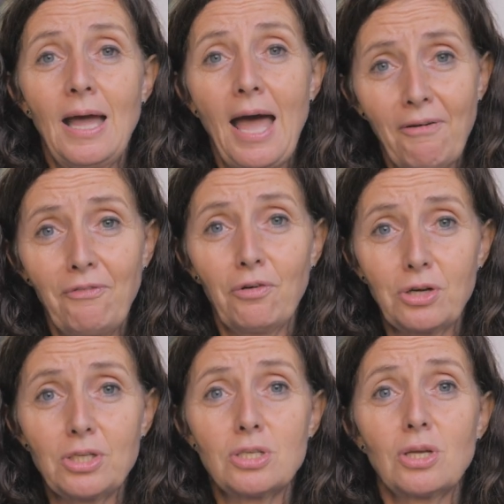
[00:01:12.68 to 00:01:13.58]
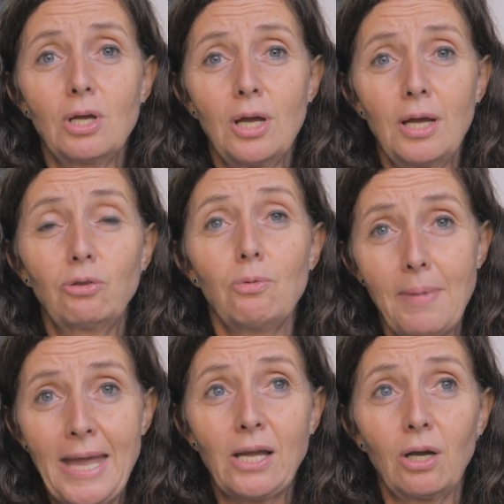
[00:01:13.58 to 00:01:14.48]
efforts to
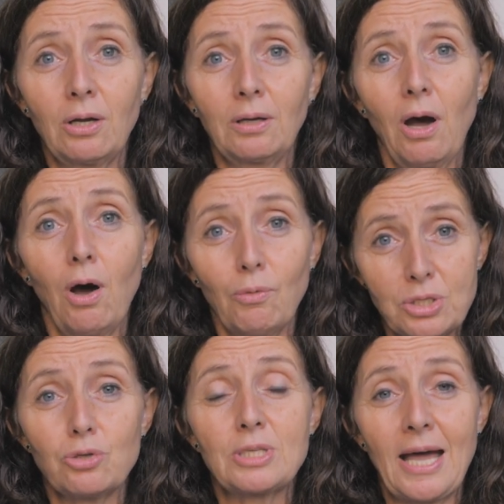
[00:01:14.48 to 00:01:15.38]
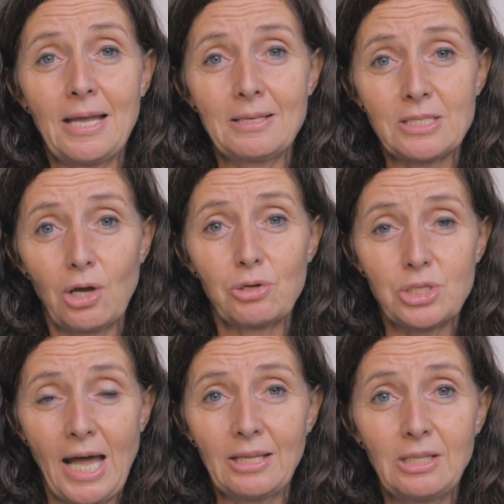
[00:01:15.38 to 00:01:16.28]
make our
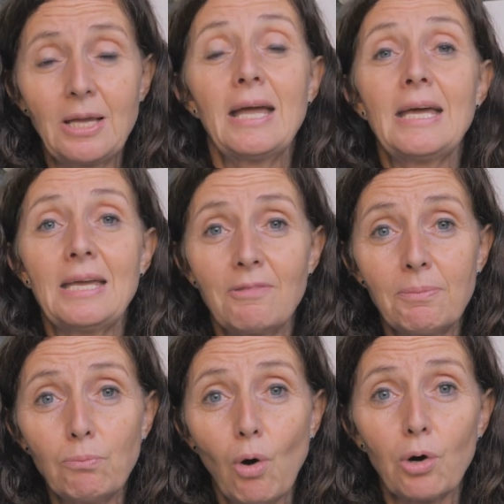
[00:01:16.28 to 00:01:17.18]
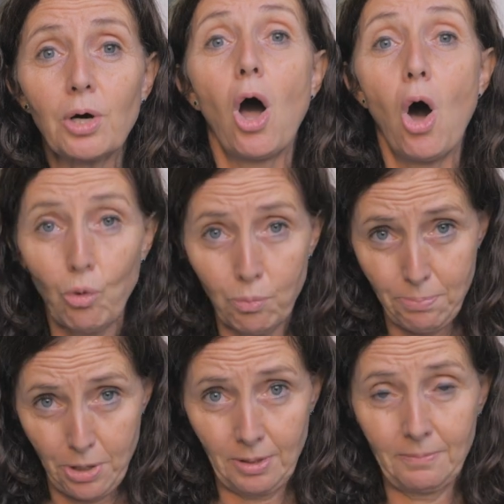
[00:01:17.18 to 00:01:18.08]
society even more
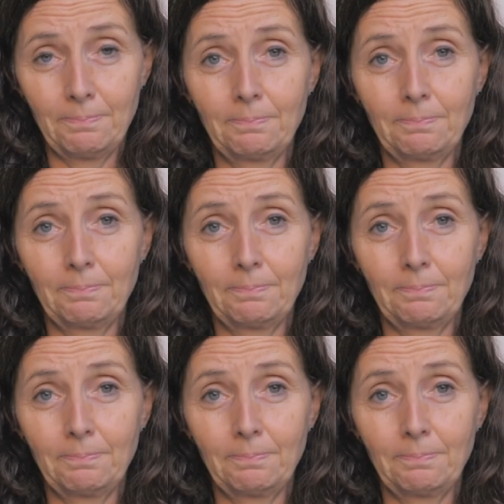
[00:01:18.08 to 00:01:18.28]
open.